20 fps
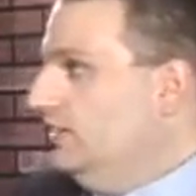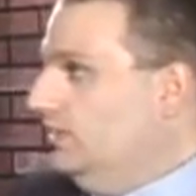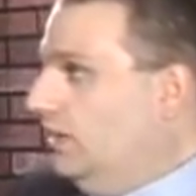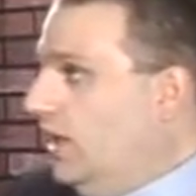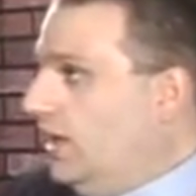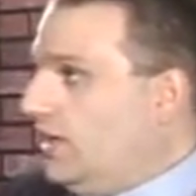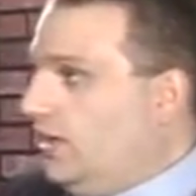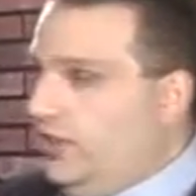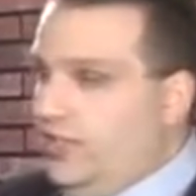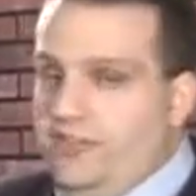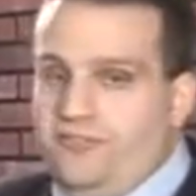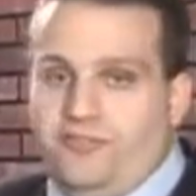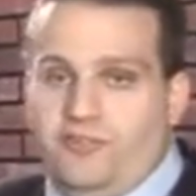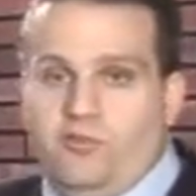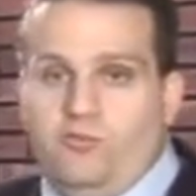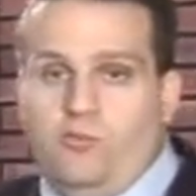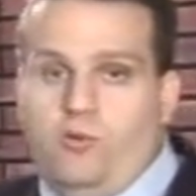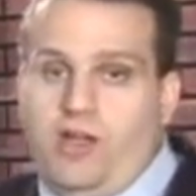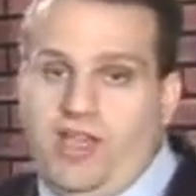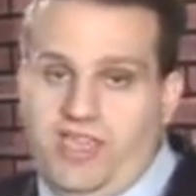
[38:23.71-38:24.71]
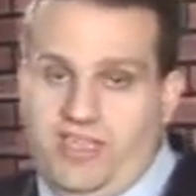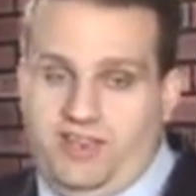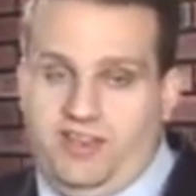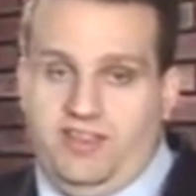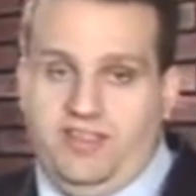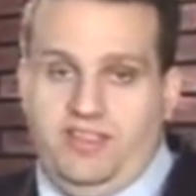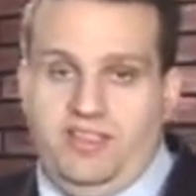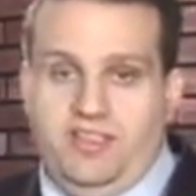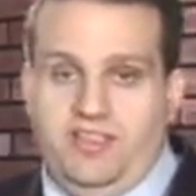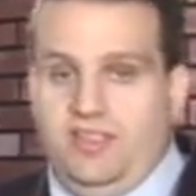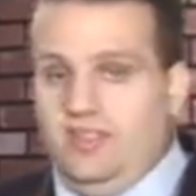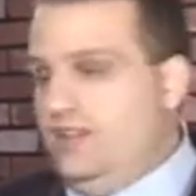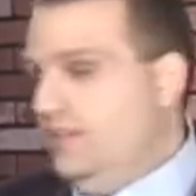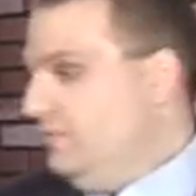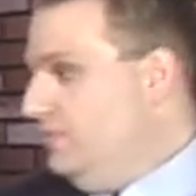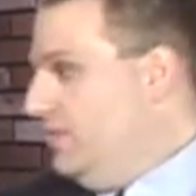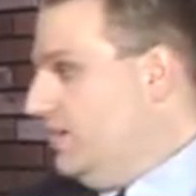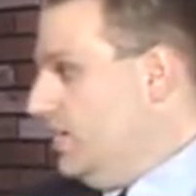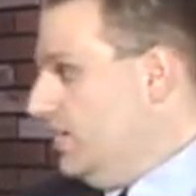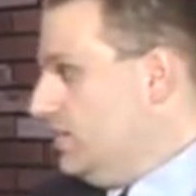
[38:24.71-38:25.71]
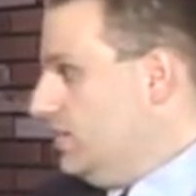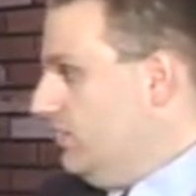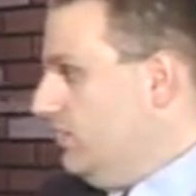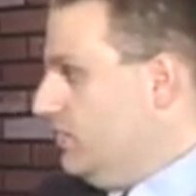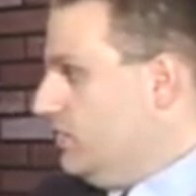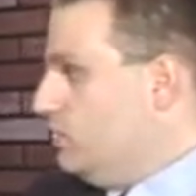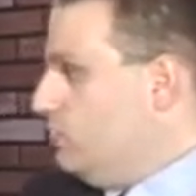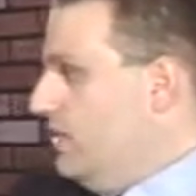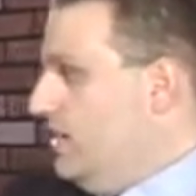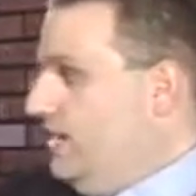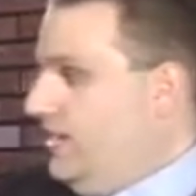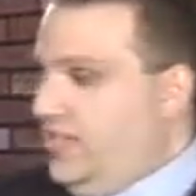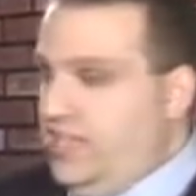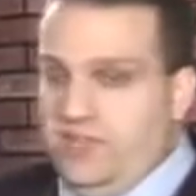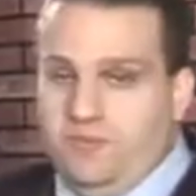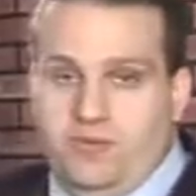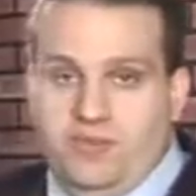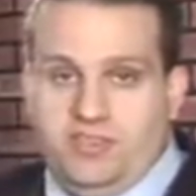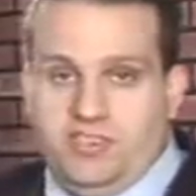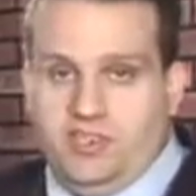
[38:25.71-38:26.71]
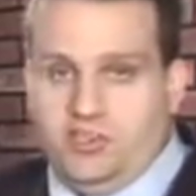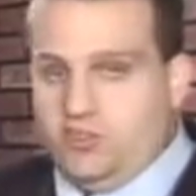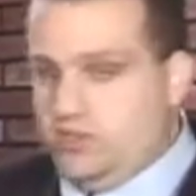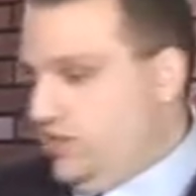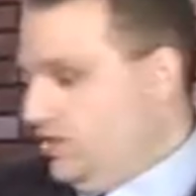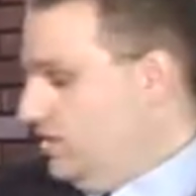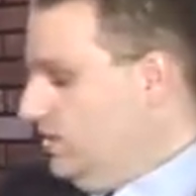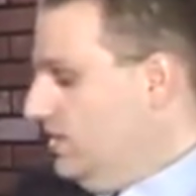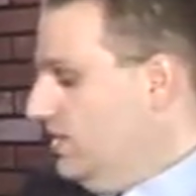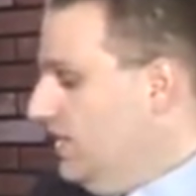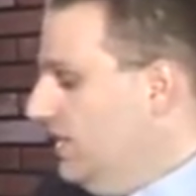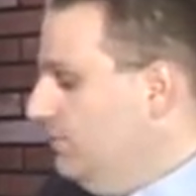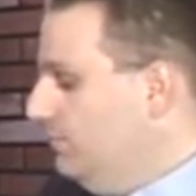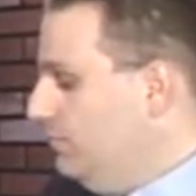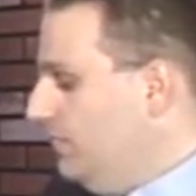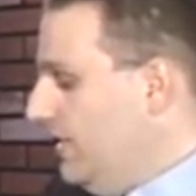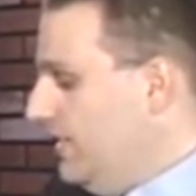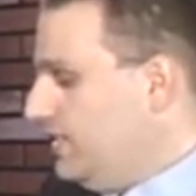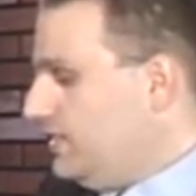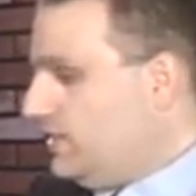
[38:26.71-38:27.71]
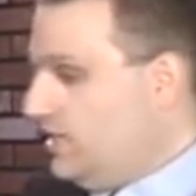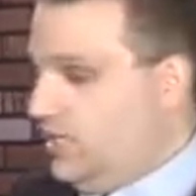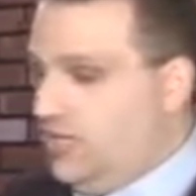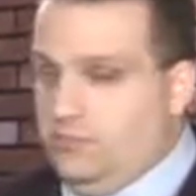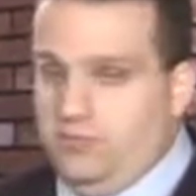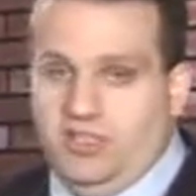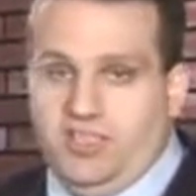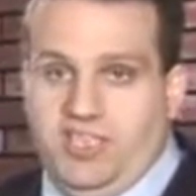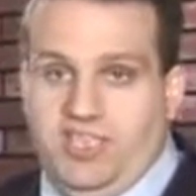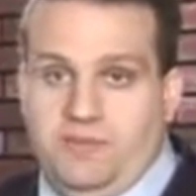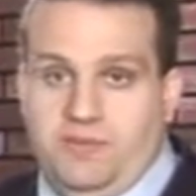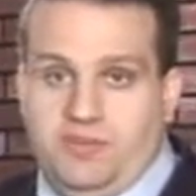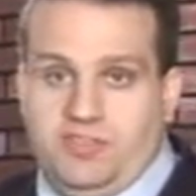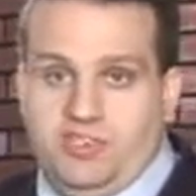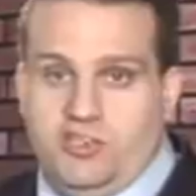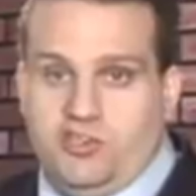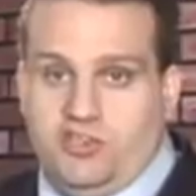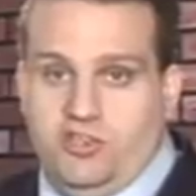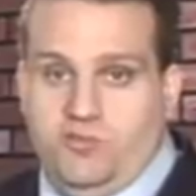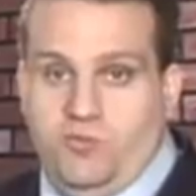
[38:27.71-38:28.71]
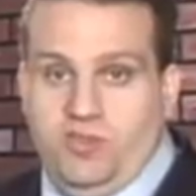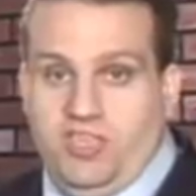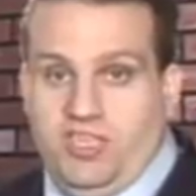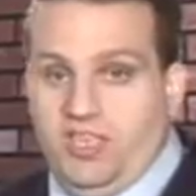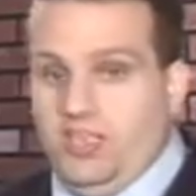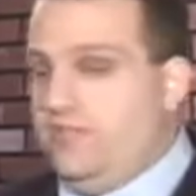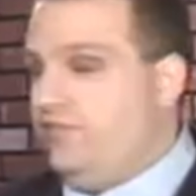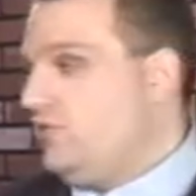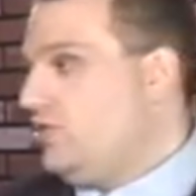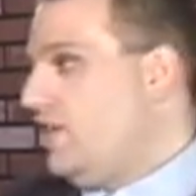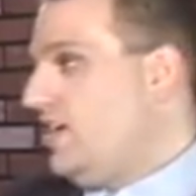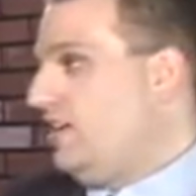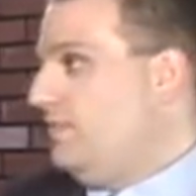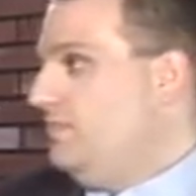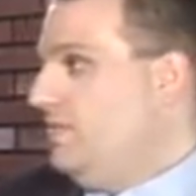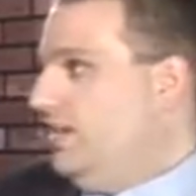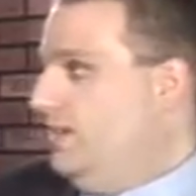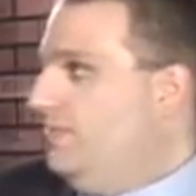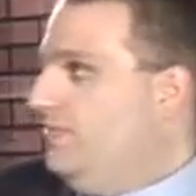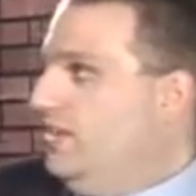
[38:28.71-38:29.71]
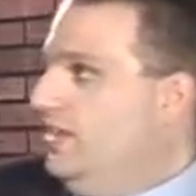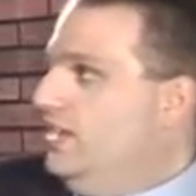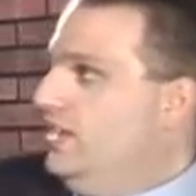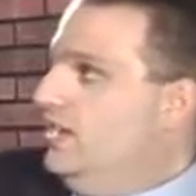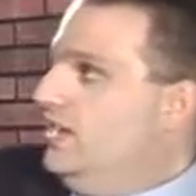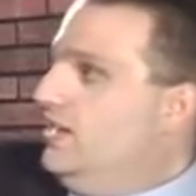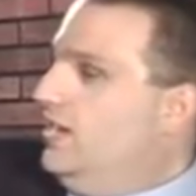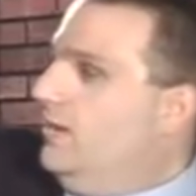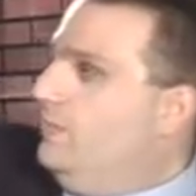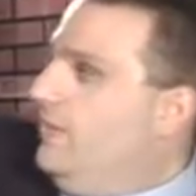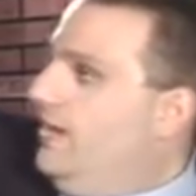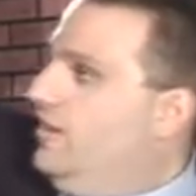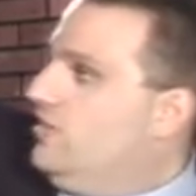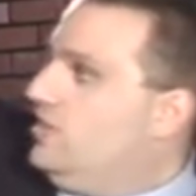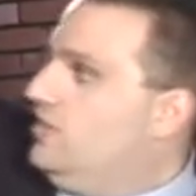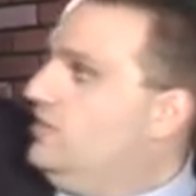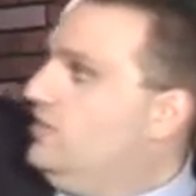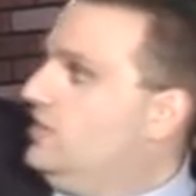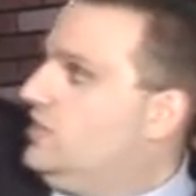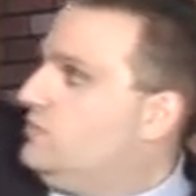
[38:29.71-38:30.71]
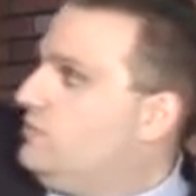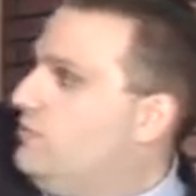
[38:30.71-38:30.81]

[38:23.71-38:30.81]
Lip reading: Luckily for white, because of his great king position and black's terrible king position, we can give checkmate. Now imagine this